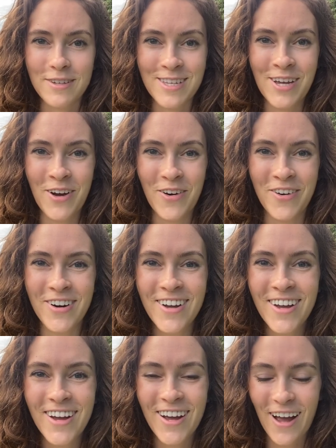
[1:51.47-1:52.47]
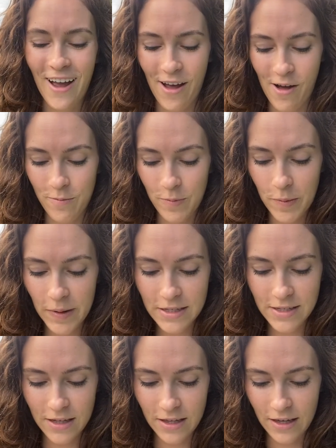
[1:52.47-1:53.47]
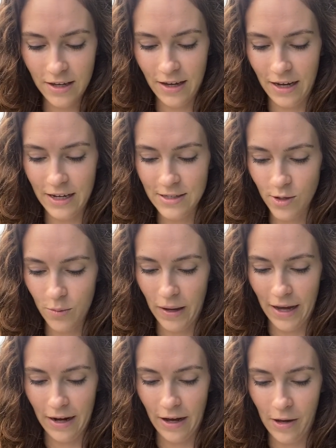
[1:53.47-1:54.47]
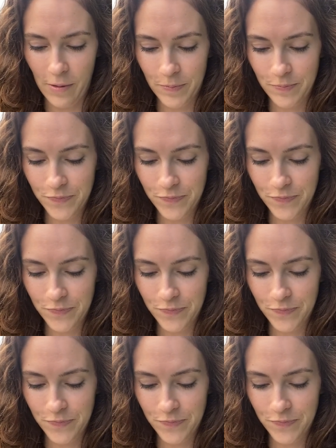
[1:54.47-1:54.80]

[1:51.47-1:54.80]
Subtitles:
So but basically, I guess I'll back up,